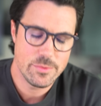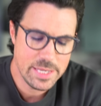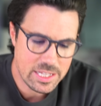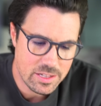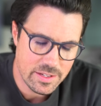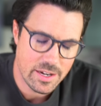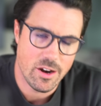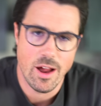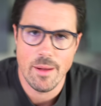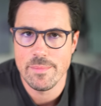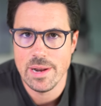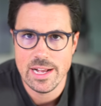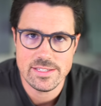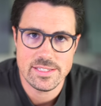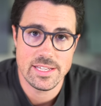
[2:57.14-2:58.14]
be clear, I'm
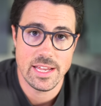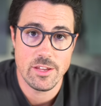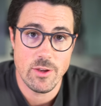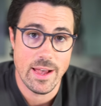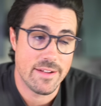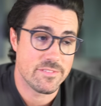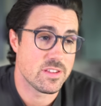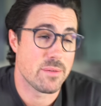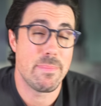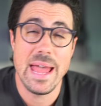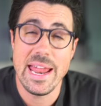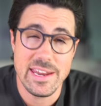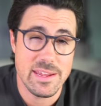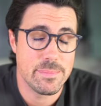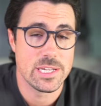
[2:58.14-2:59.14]
not saying you have to
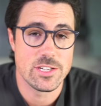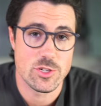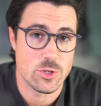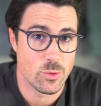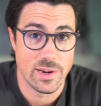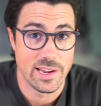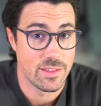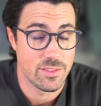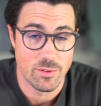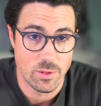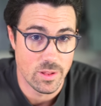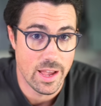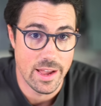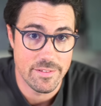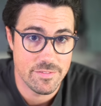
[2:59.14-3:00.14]
penny pinch your way through
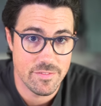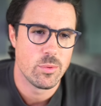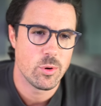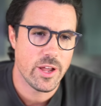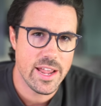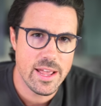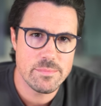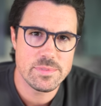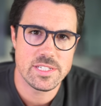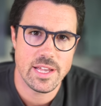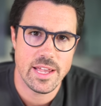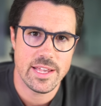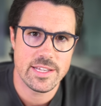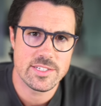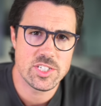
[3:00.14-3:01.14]
life. What I am
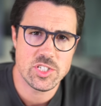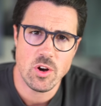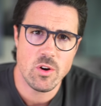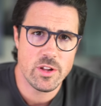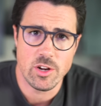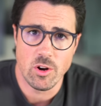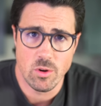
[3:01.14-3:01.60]
saying is starting